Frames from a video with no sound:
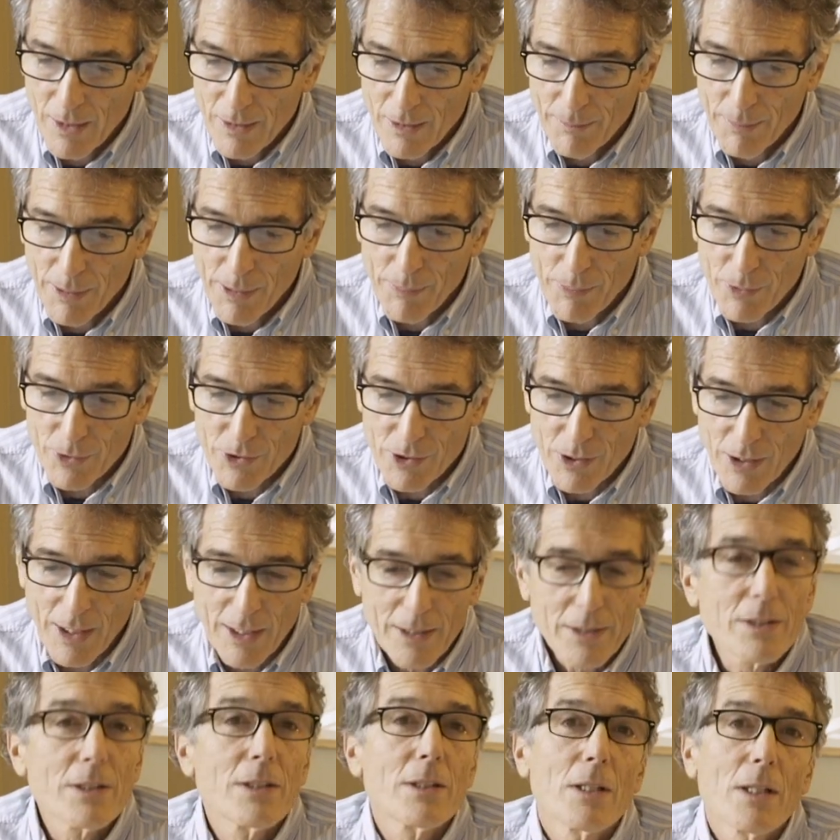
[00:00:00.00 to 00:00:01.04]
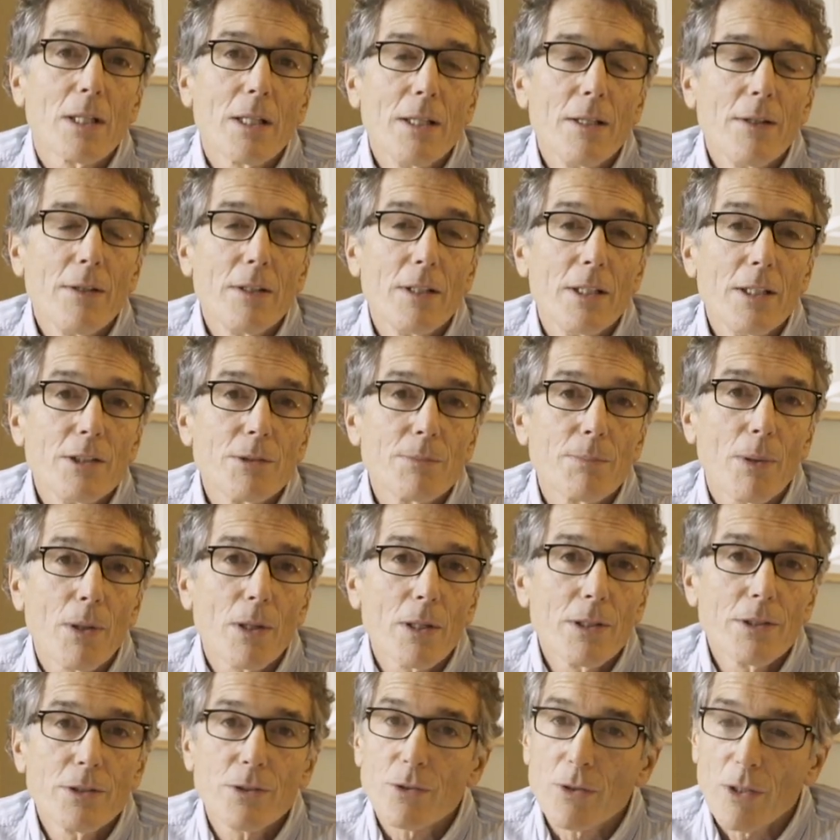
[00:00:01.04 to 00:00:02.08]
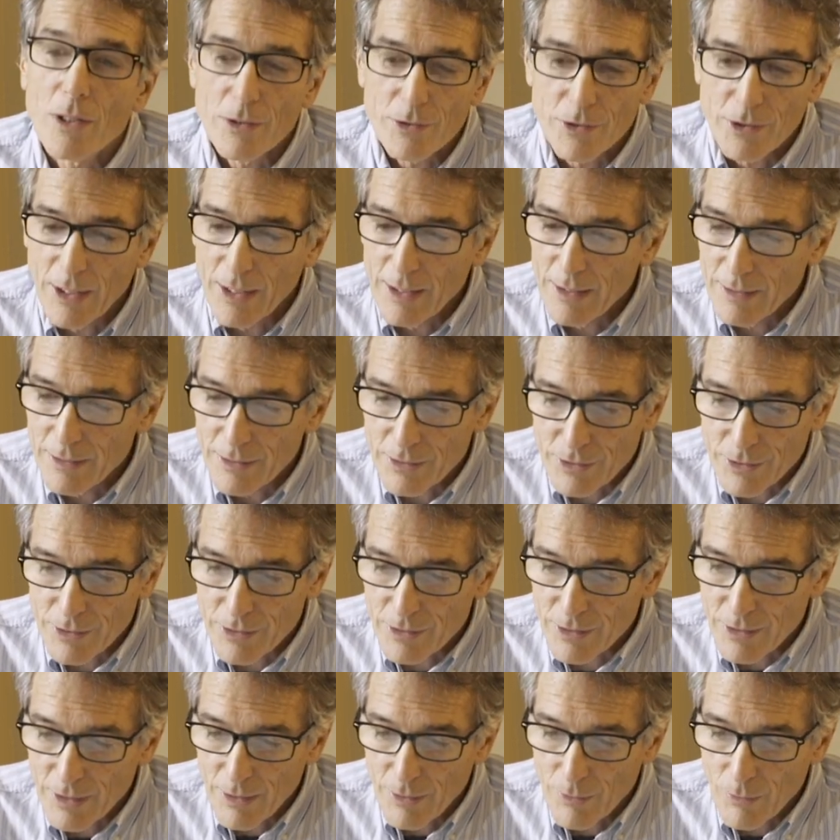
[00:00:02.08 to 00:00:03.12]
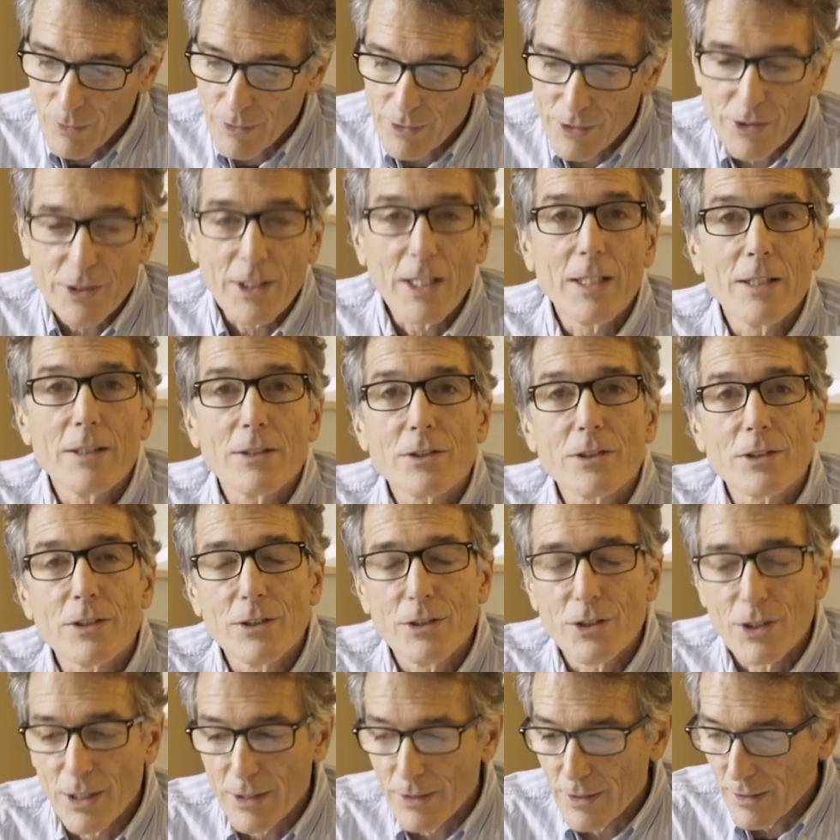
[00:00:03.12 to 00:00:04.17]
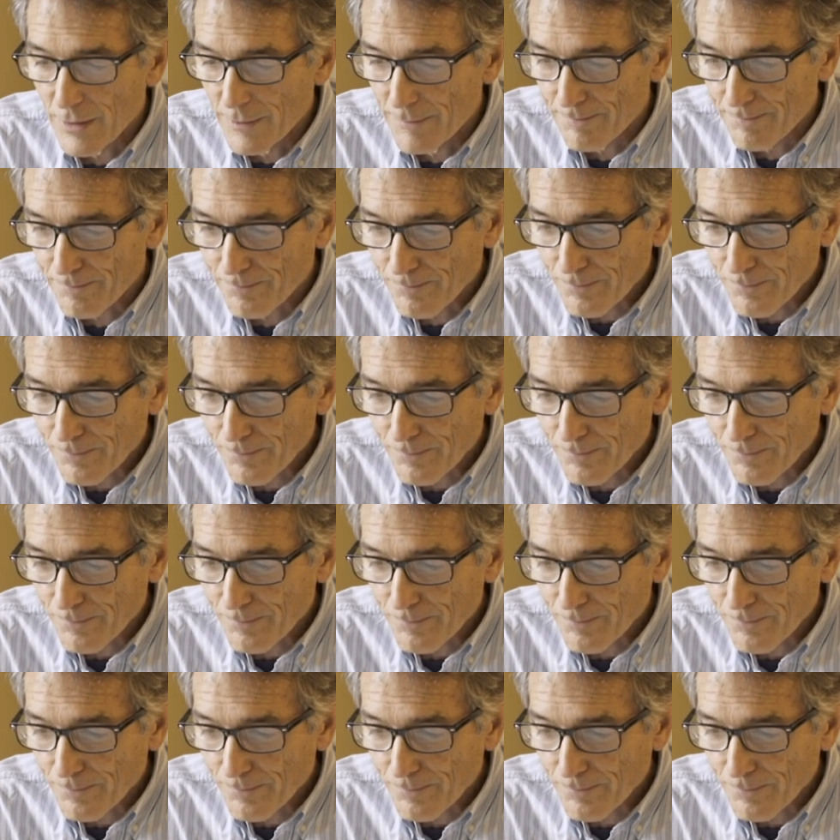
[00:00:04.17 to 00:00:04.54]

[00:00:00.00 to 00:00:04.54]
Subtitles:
The people selected to lead these parties are all Satanists with a Satanist agenda.